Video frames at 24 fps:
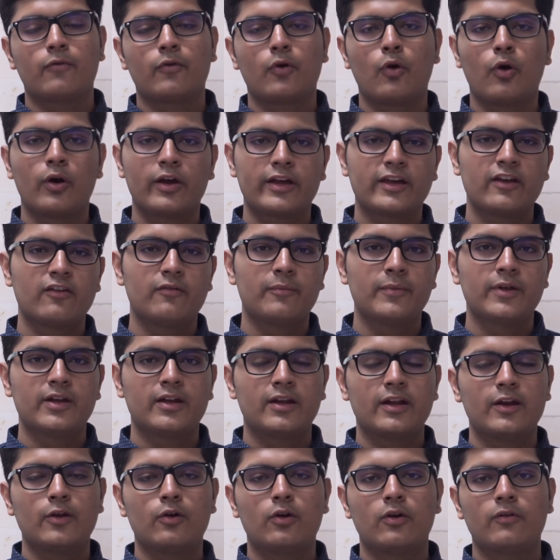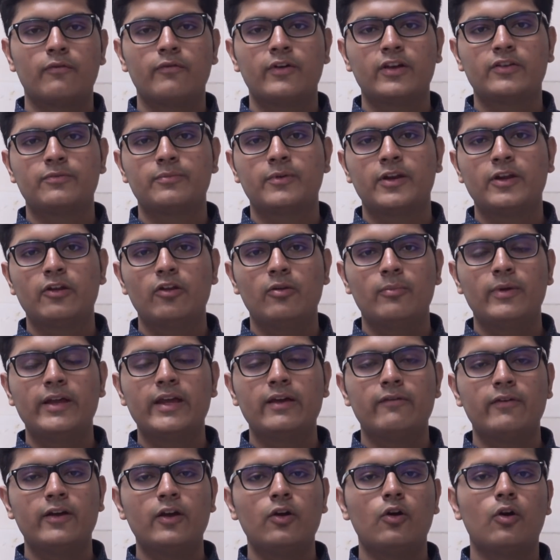Concave mirror and convex mirror. You will be
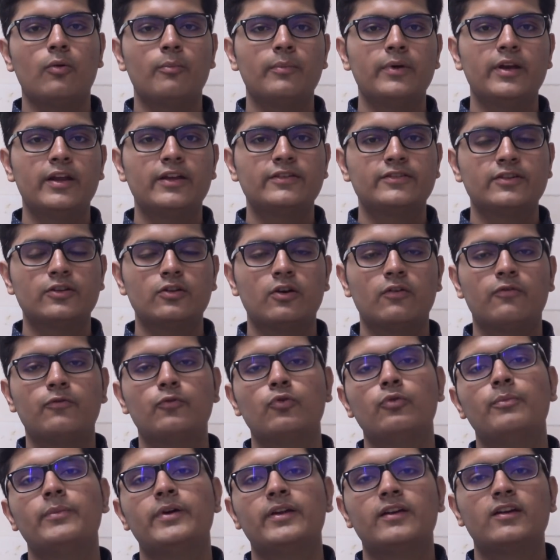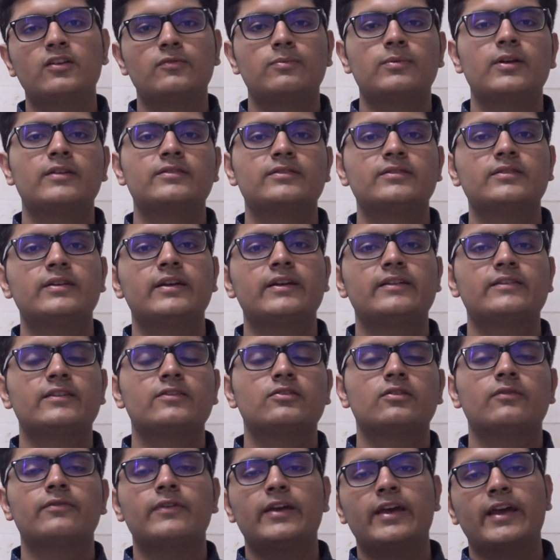giving combination of two mirrors placed at a
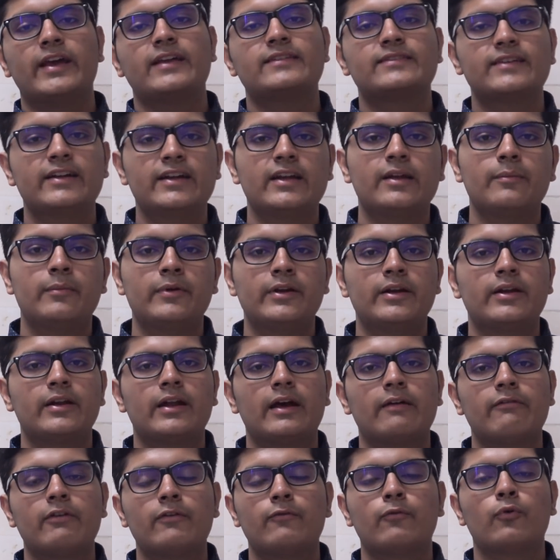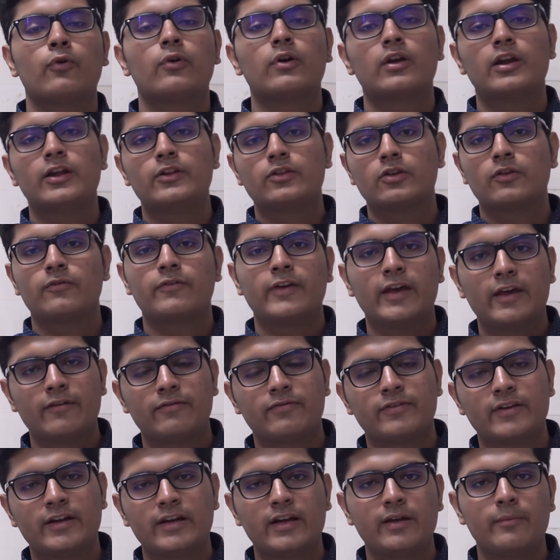distance of x centimeter, having focal length of f
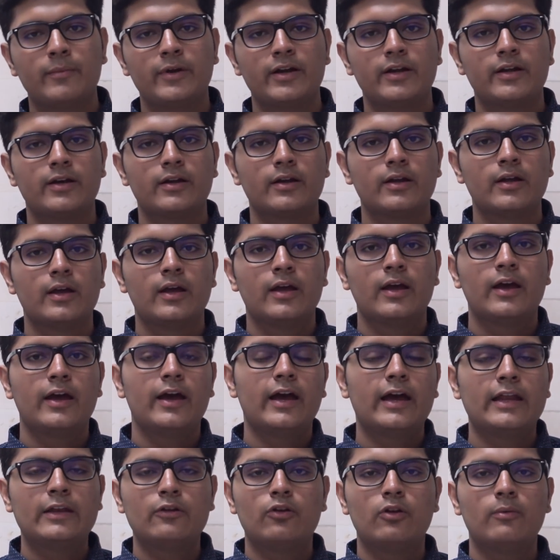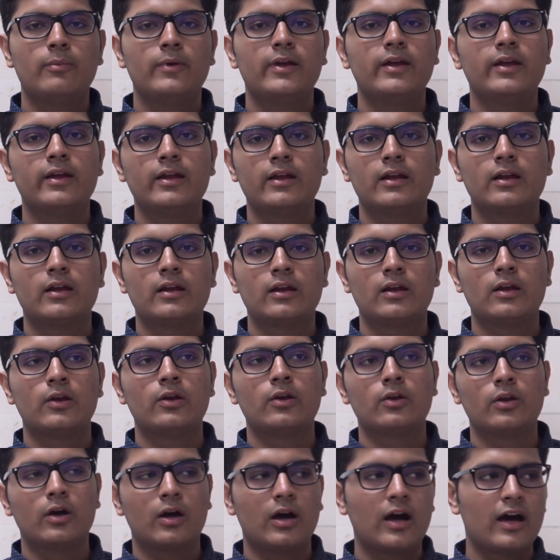centimeter, and you will be
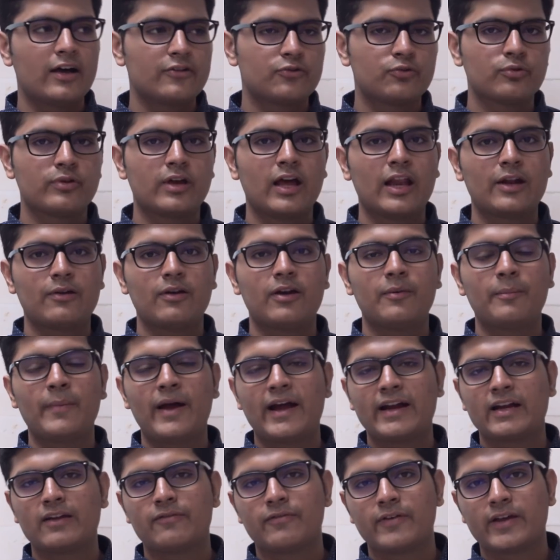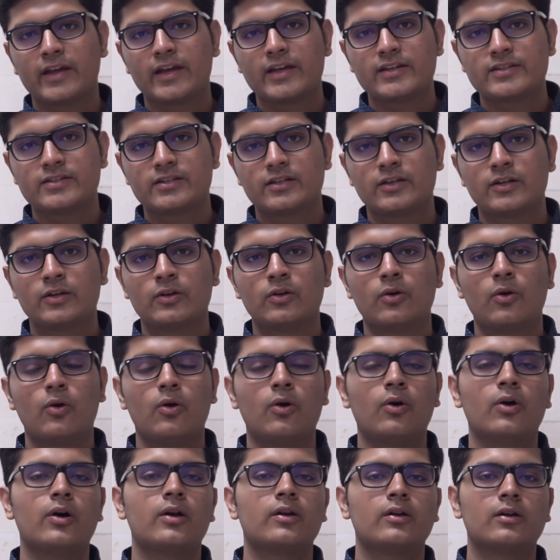asked to calculate magnification
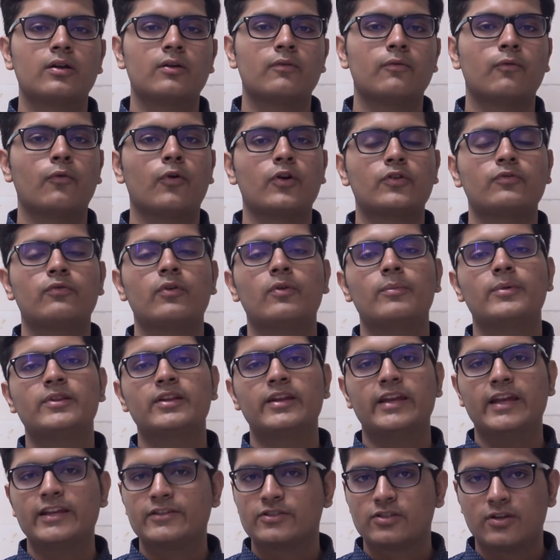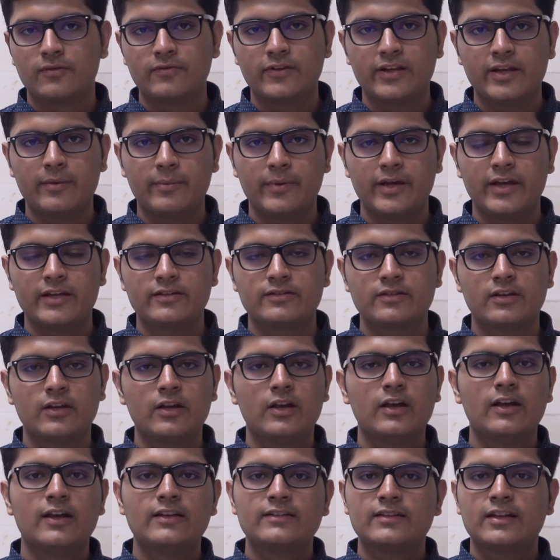or what will be the nature of the image.
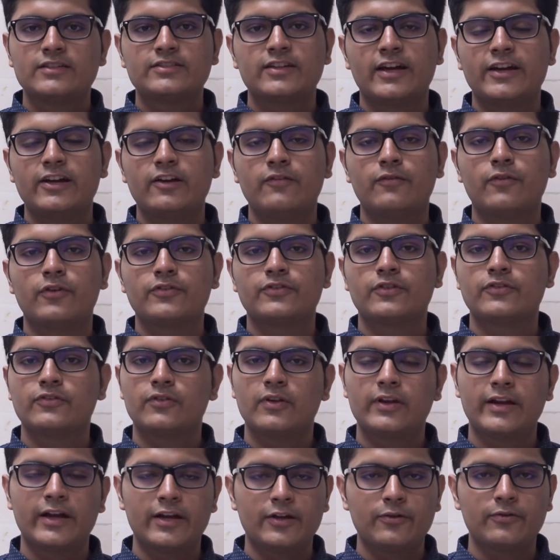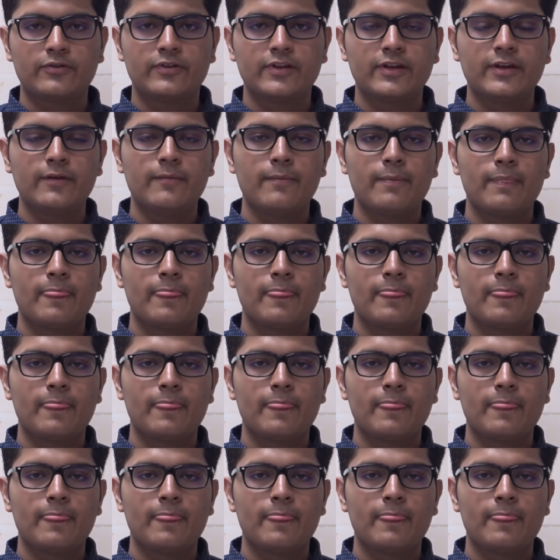Such kind of questions you will get to see.